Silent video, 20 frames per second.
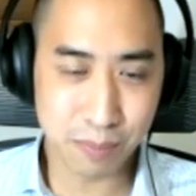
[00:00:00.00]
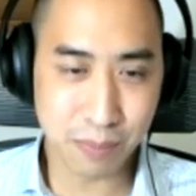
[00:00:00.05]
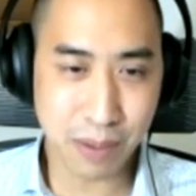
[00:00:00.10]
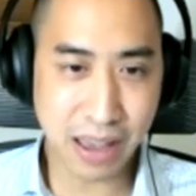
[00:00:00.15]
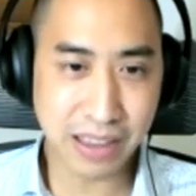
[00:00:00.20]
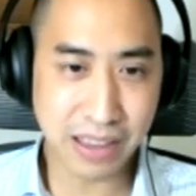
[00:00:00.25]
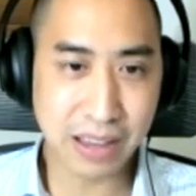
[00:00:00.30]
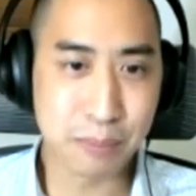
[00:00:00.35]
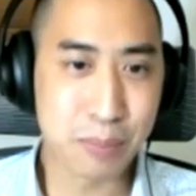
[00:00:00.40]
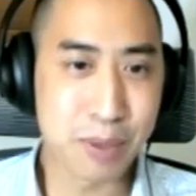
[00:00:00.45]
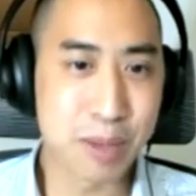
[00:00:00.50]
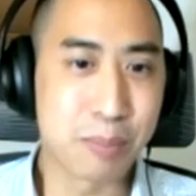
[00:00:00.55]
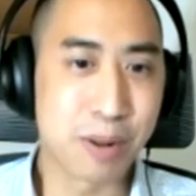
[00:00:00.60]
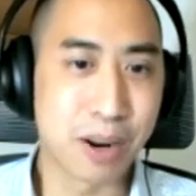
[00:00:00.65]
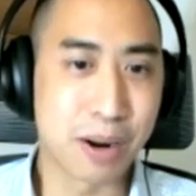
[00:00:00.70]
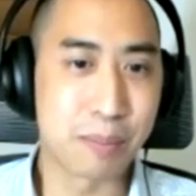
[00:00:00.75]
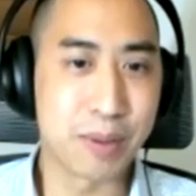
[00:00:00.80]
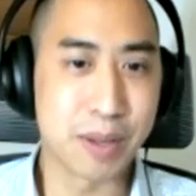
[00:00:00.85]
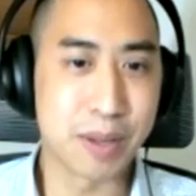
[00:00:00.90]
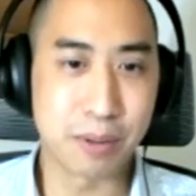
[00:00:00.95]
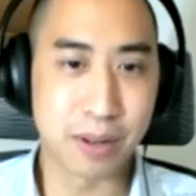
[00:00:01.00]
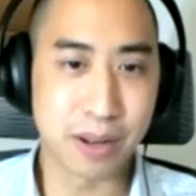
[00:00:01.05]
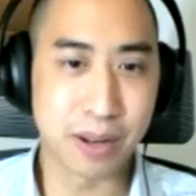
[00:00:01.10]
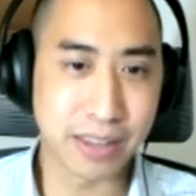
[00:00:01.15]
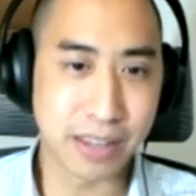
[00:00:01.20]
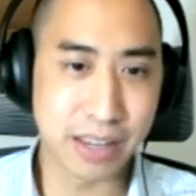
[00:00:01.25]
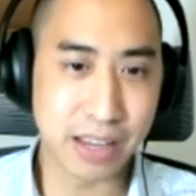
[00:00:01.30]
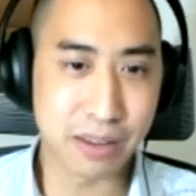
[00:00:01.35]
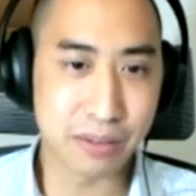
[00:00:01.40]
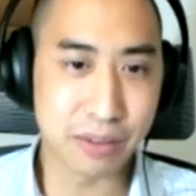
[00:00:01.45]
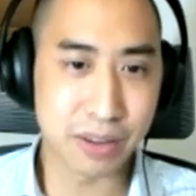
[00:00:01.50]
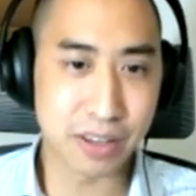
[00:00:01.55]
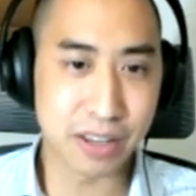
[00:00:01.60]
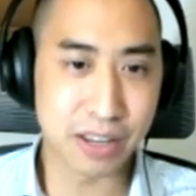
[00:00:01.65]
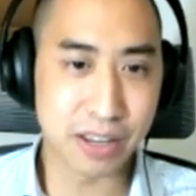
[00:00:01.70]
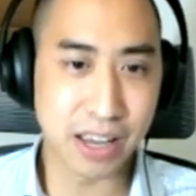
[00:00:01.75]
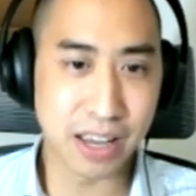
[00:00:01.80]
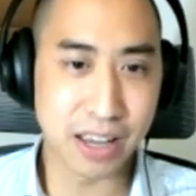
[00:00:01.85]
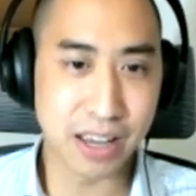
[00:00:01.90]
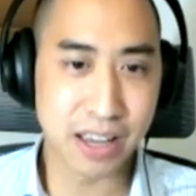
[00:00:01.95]
I think people are people at the end of the
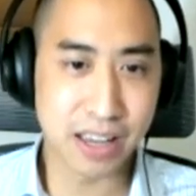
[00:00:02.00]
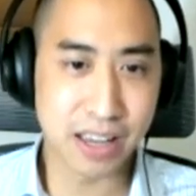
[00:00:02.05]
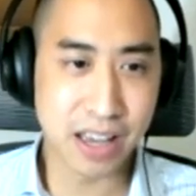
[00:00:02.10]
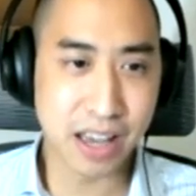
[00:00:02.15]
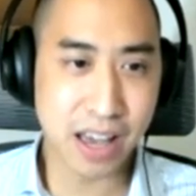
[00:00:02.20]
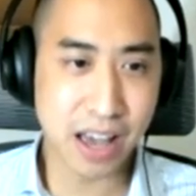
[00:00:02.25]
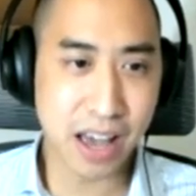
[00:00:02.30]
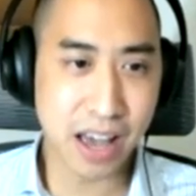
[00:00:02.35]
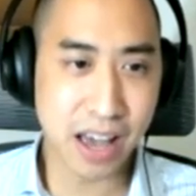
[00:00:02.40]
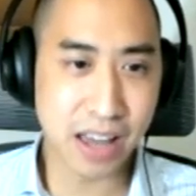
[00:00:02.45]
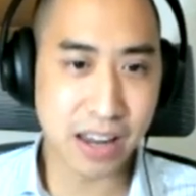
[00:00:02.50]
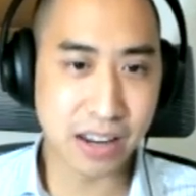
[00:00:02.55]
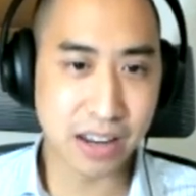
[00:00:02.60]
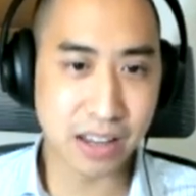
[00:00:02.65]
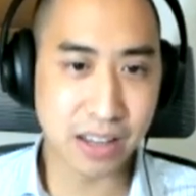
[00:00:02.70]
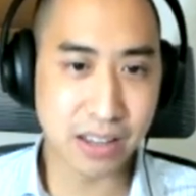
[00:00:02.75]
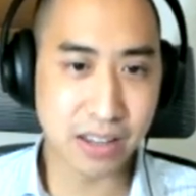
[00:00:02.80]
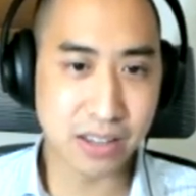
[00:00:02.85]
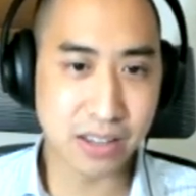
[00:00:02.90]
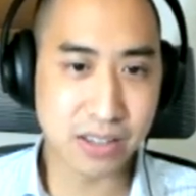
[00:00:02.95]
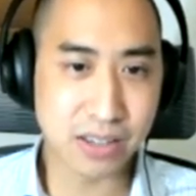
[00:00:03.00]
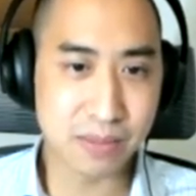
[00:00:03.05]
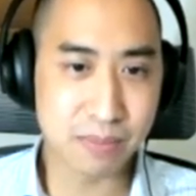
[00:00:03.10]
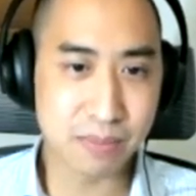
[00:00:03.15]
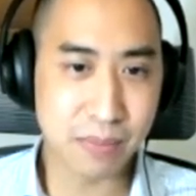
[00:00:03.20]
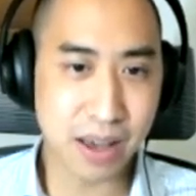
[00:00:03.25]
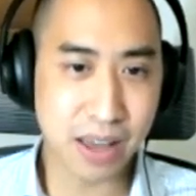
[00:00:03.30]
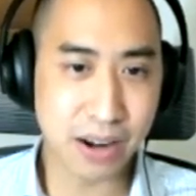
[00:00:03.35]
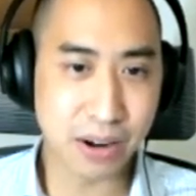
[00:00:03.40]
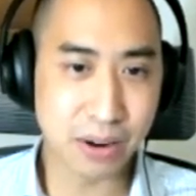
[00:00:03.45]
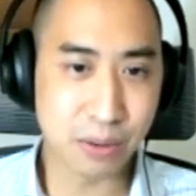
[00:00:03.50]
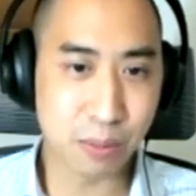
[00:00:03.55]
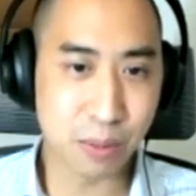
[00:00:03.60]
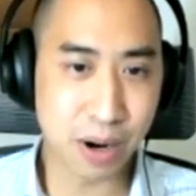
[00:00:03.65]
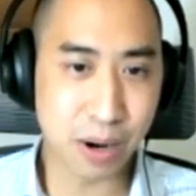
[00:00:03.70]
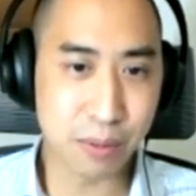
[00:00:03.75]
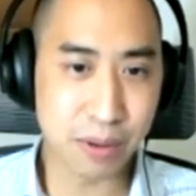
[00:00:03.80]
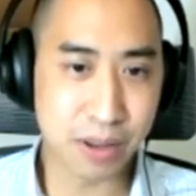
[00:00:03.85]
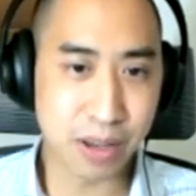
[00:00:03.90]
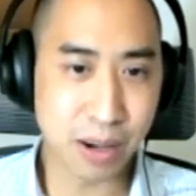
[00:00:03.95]
day, and it doesn't matter
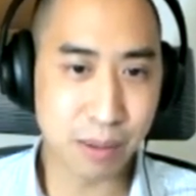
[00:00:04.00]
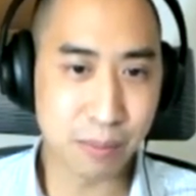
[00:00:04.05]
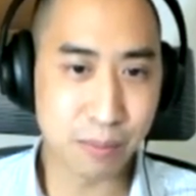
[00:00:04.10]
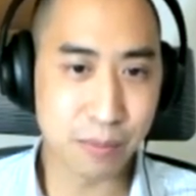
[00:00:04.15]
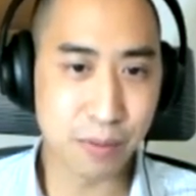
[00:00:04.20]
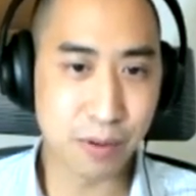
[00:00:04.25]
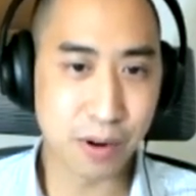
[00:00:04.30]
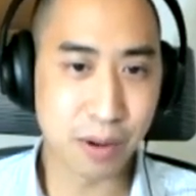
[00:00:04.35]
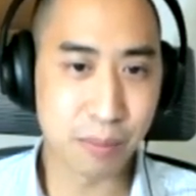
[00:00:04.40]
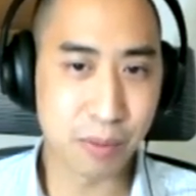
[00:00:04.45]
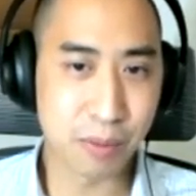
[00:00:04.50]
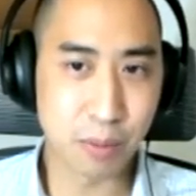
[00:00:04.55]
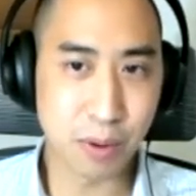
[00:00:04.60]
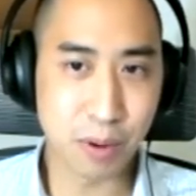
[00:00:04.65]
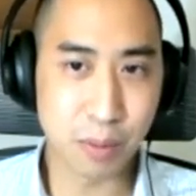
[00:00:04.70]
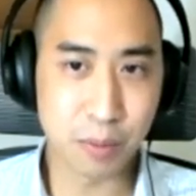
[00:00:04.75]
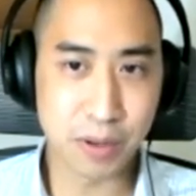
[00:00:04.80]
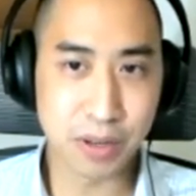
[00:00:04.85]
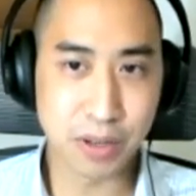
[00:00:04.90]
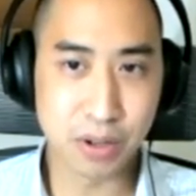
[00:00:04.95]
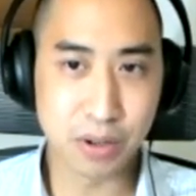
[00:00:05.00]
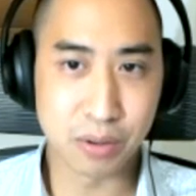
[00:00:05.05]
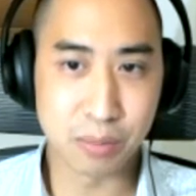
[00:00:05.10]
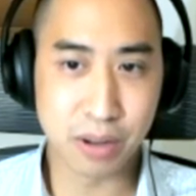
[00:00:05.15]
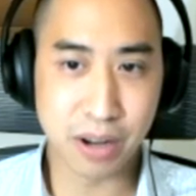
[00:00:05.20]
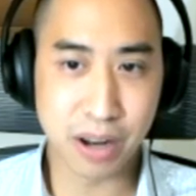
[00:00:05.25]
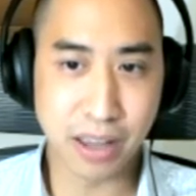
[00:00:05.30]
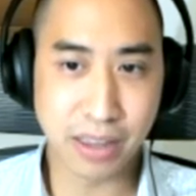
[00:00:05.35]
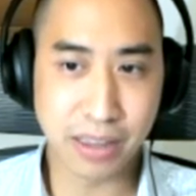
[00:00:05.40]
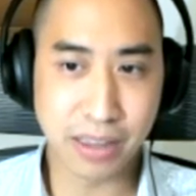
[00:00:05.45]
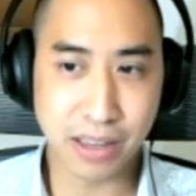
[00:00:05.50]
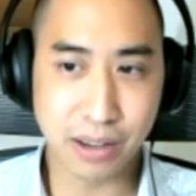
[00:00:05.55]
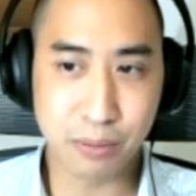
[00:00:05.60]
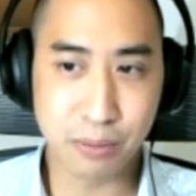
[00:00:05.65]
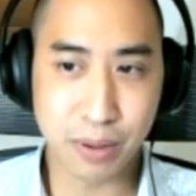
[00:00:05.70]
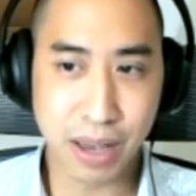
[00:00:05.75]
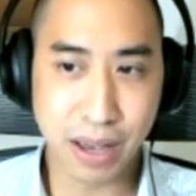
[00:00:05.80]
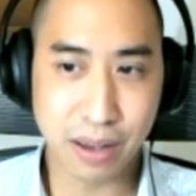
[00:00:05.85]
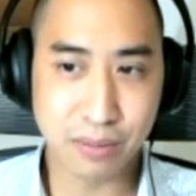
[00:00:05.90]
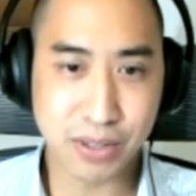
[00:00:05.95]
where we come from or what we do, but I think
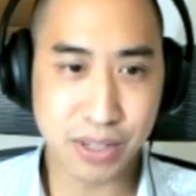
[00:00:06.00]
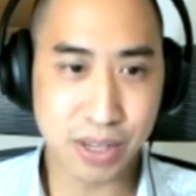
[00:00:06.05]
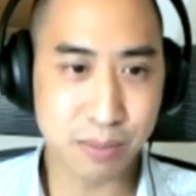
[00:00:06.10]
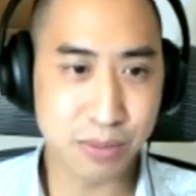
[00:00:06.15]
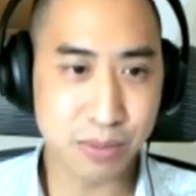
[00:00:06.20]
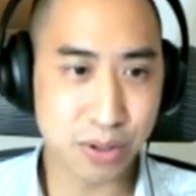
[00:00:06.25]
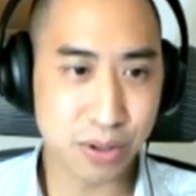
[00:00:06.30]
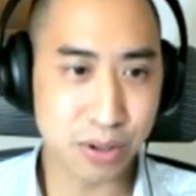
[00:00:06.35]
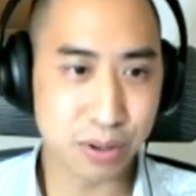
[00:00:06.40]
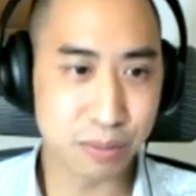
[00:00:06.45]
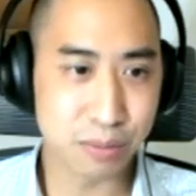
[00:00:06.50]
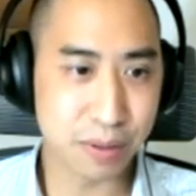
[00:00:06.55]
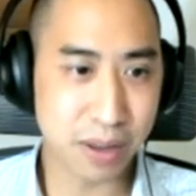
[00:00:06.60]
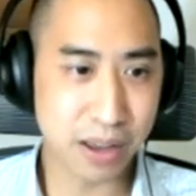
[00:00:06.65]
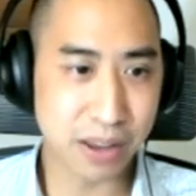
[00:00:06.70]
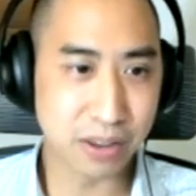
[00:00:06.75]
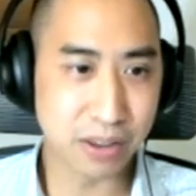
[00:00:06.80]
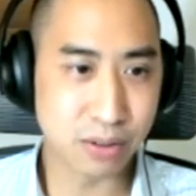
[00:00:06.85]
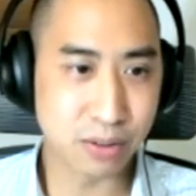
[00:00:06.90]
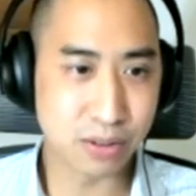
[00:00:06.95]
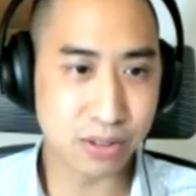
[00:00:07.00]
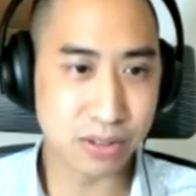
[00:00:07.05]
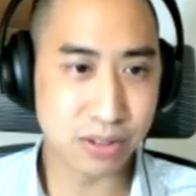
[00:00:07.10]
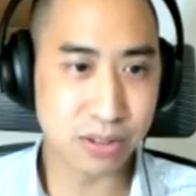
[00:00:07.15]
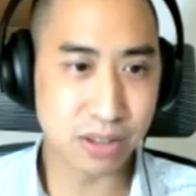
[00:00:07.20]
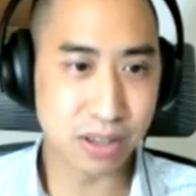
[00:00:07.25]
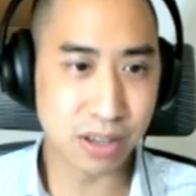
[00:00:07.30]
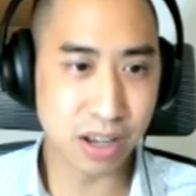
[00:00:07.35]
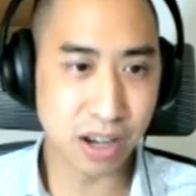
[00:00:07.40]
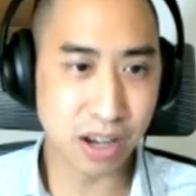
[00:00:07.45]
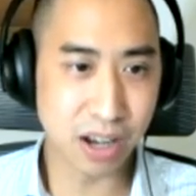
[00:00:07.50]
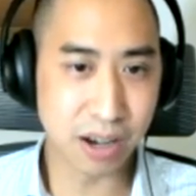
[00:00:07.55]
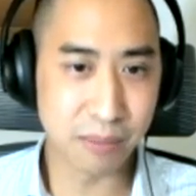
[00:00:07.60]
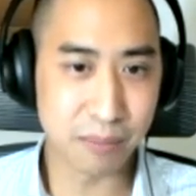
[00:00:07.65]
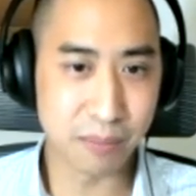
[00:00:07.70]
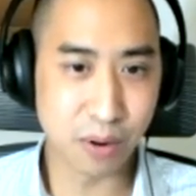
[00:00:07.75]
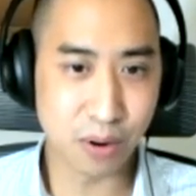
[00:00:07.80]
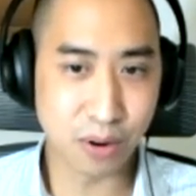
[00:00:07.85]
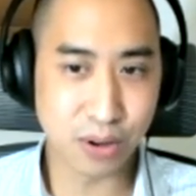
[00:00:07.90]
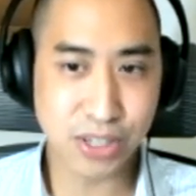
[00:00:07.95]
we have some sort of values
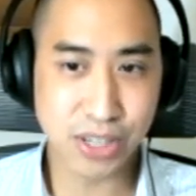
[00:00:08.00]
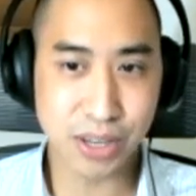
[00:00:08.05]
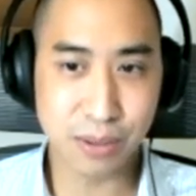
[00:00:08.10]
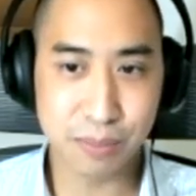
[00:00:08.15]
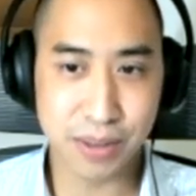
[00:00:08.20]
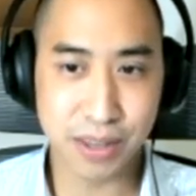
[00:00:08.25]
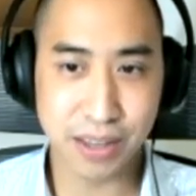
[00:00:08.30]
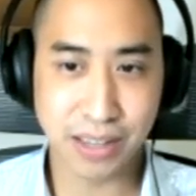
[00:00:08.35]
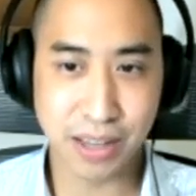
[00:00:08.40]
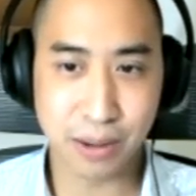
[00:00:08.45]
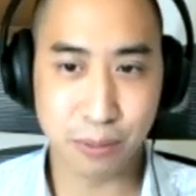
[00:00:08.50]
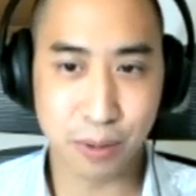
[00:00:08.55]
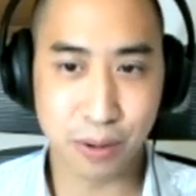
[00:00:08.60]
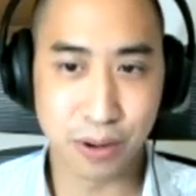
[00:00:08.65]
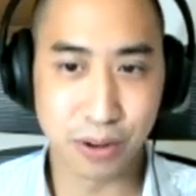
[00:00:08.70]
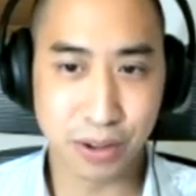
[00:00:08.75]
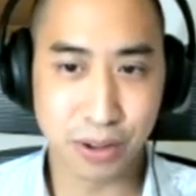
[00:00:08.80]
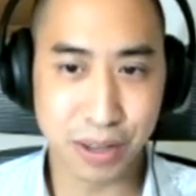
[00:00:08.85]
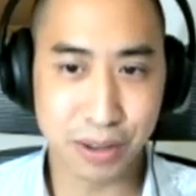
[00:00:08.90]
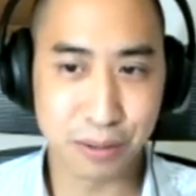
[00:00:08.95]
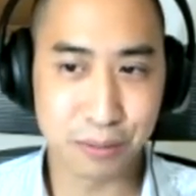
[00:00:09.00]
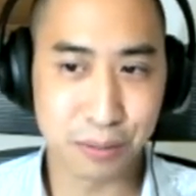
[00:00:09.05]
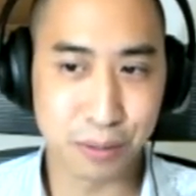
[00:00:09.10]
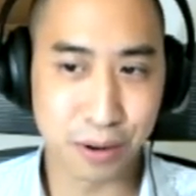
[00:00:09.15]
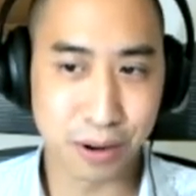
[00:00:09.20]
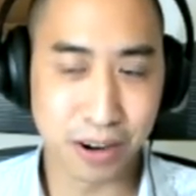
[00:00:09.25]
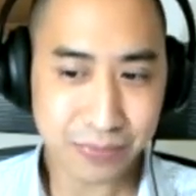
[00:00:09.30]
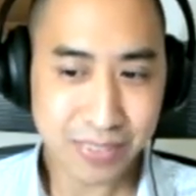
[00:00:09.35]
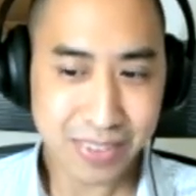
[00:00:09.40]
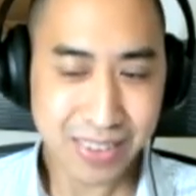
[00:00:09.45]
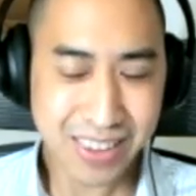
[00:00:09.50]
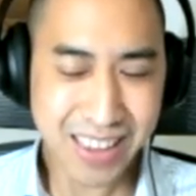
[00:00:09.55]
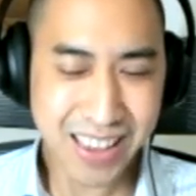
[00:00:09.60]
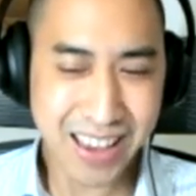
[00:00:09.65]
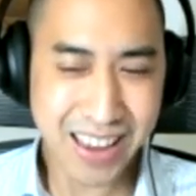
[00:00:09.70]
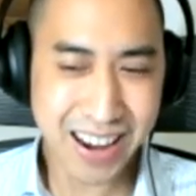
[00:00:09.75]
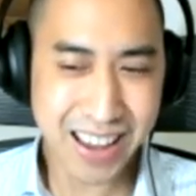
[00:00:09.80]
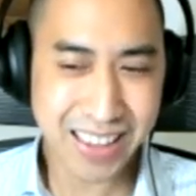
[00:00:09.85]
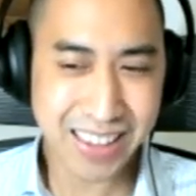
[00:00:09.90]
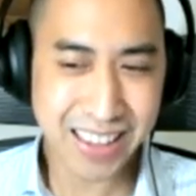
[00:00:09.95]
or something that we're looking for.
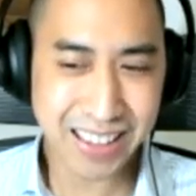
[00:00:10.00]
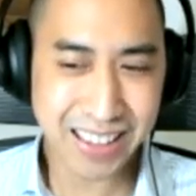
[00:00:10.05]
And I think